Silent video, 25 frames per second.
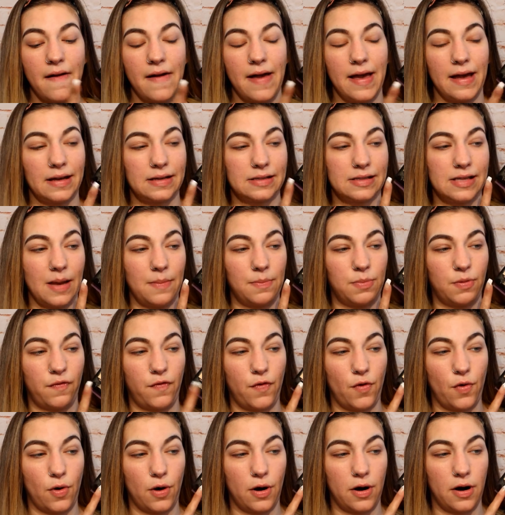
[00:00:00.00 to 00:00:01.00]
except
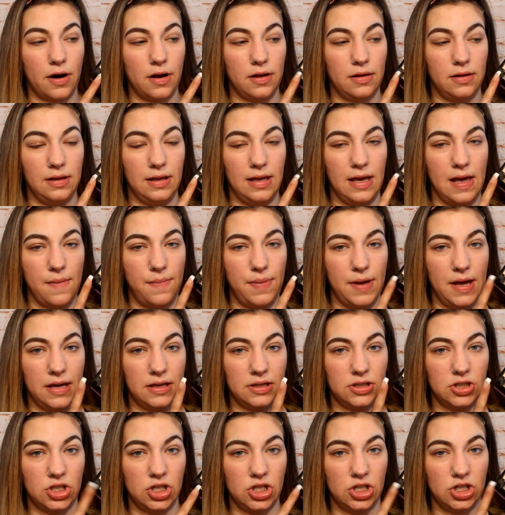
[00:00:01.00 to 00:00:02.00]
for the
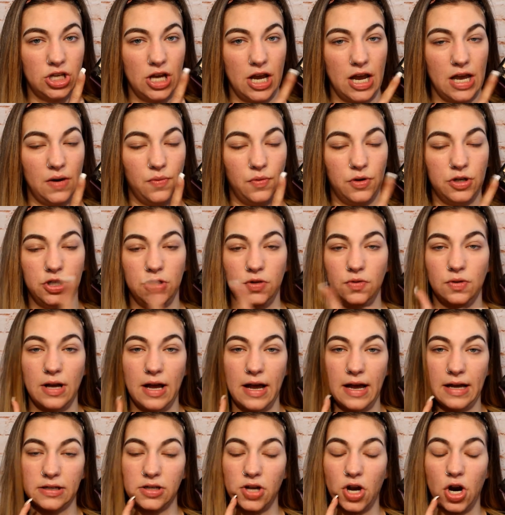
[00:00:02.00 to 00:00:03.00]
base shade, which you
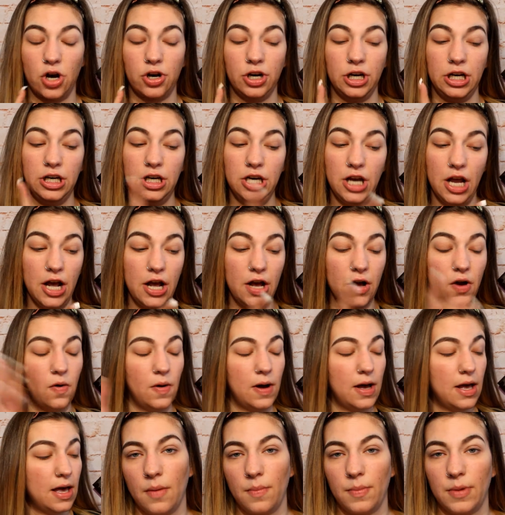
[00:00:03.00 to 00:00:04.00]
guys already know.